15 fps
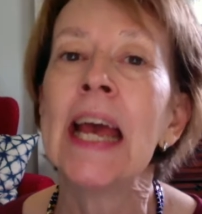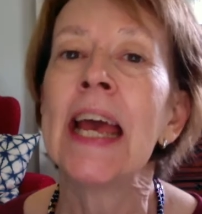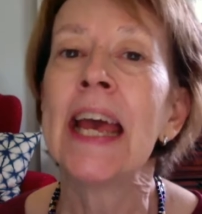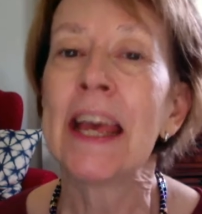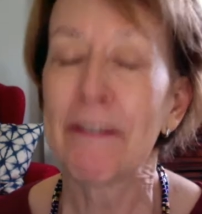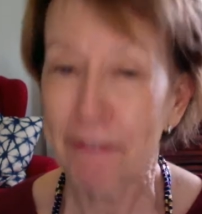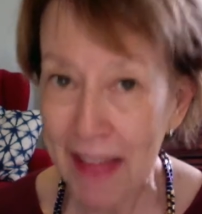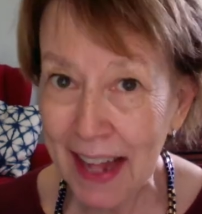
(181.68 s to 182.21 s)

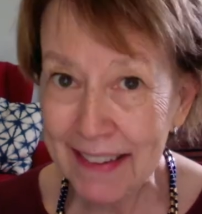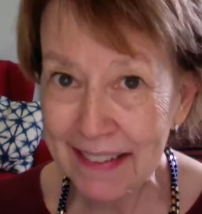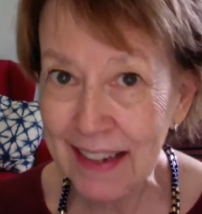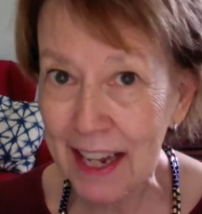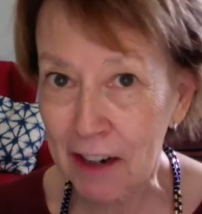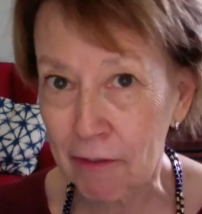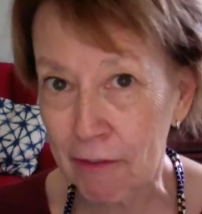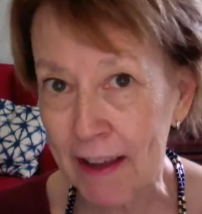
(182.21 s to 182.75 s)
If that's not
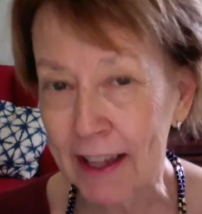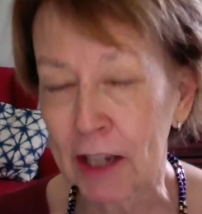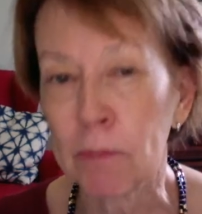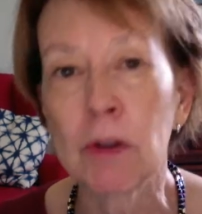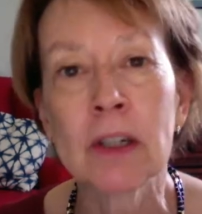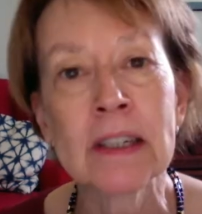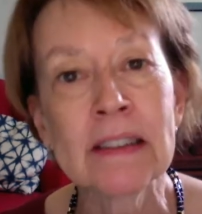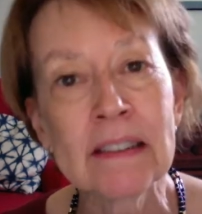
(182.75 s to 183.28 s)
available,
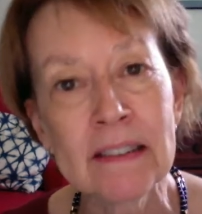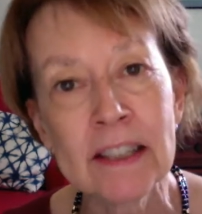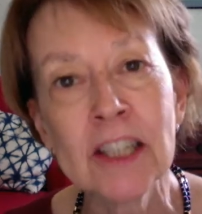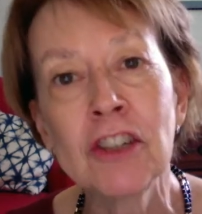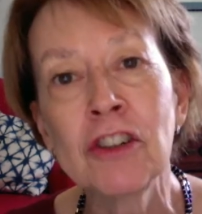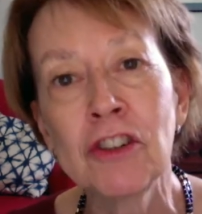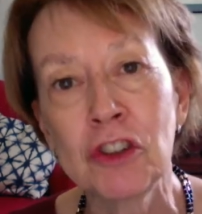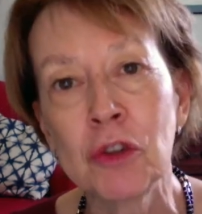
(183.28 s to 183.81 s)
consider
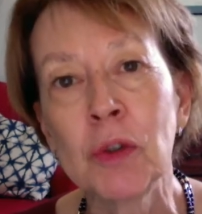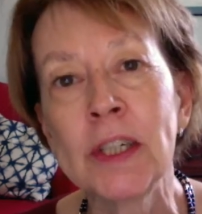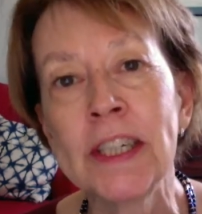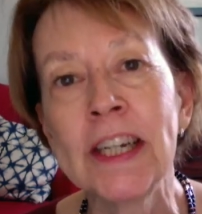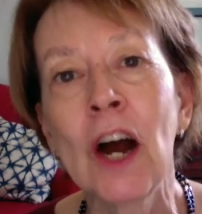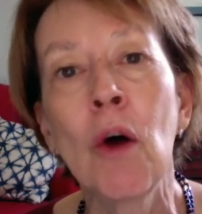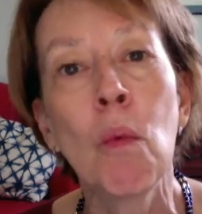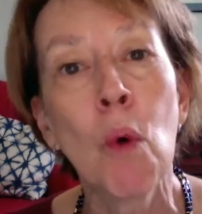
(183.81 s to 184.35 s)
doing
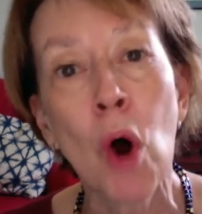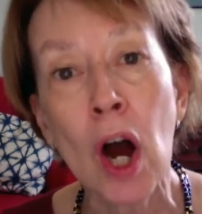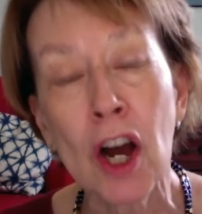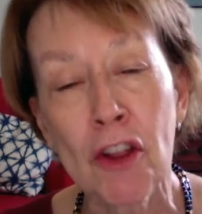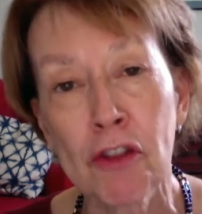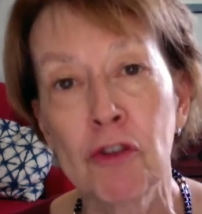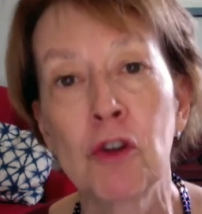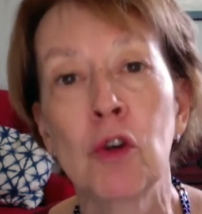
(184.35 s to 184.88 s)
a
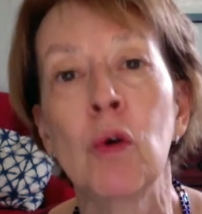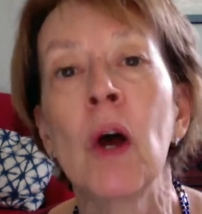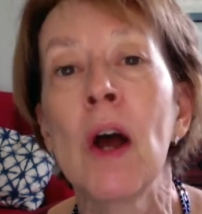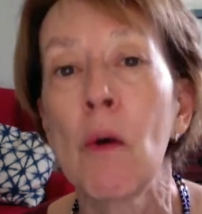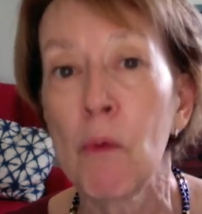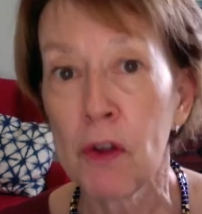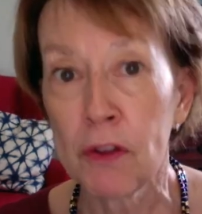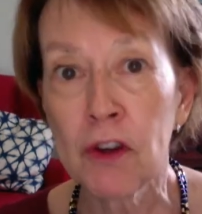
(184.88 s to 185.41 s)
walkthrough
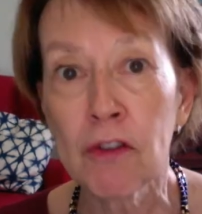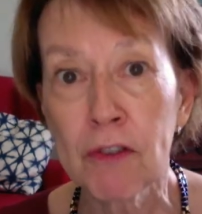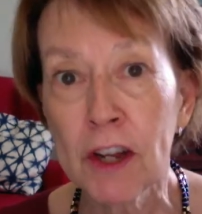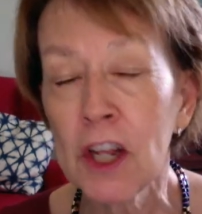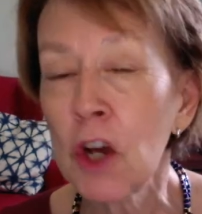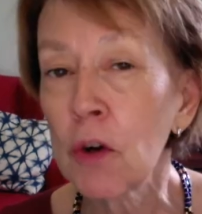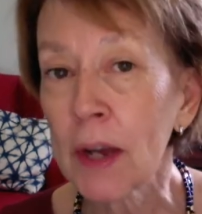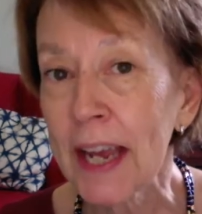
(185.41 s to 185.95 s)
with your
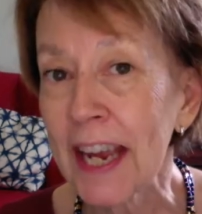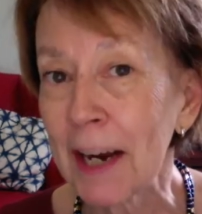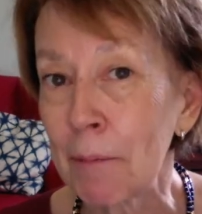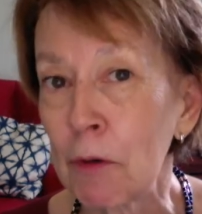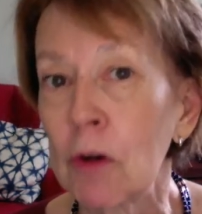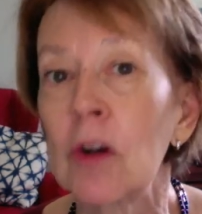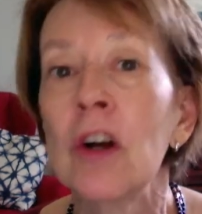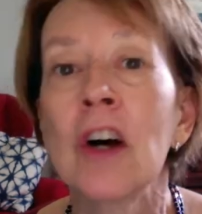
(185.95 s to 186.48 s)
video camera,